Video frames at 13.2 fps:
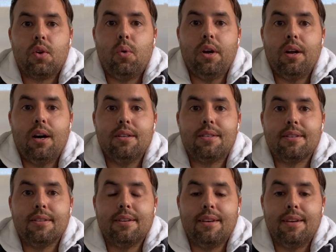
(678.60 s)
Quite
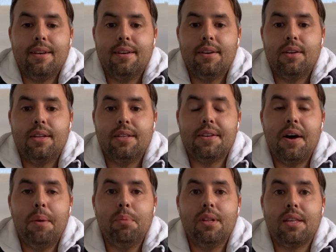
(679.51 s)
honestly, it's
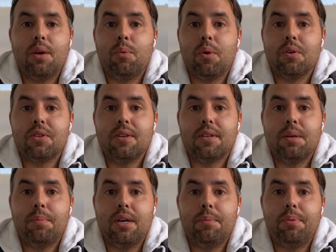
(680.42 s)
humbling that we were
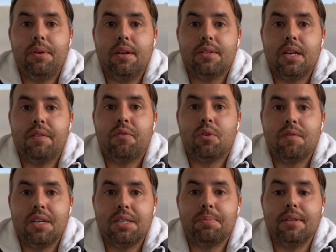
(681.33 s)
selected by the PSA for
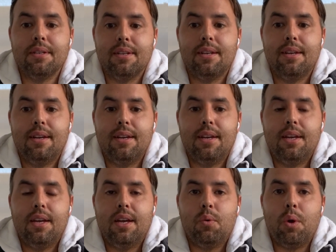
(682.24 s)
investment.
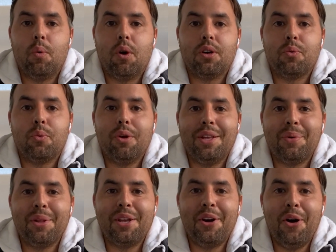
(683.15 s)
We worked really,
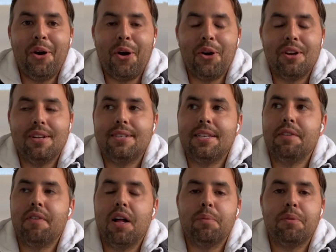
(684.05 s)
really hard to
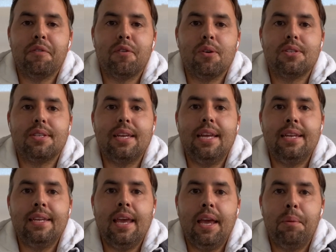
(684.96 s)
develop the first
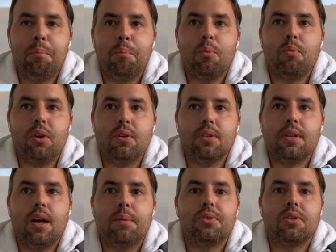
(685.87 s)
in-game
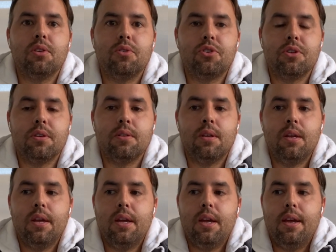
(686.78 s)
real-time solution
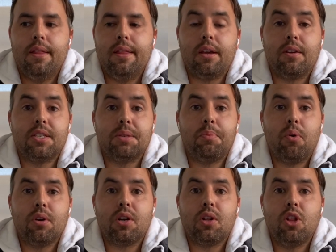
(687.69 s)
that could
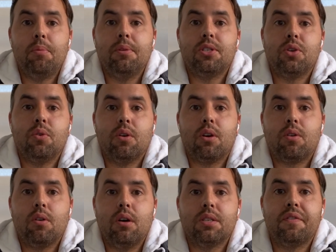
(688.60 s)
support a global tour
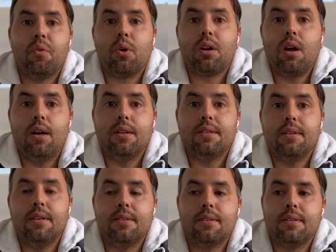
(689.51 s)
across four
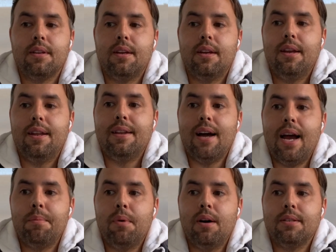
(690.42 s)
continents,
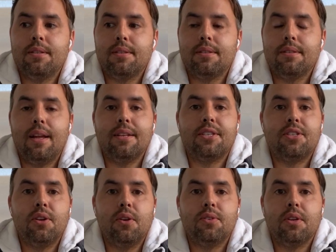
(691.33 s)
nine months, and
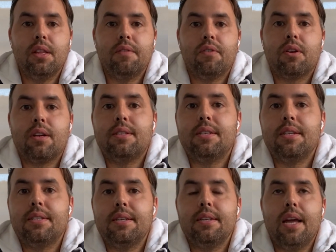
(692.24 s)
still deliver a
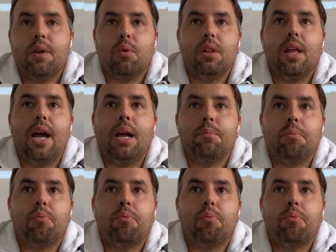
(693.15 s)
consistent and reliable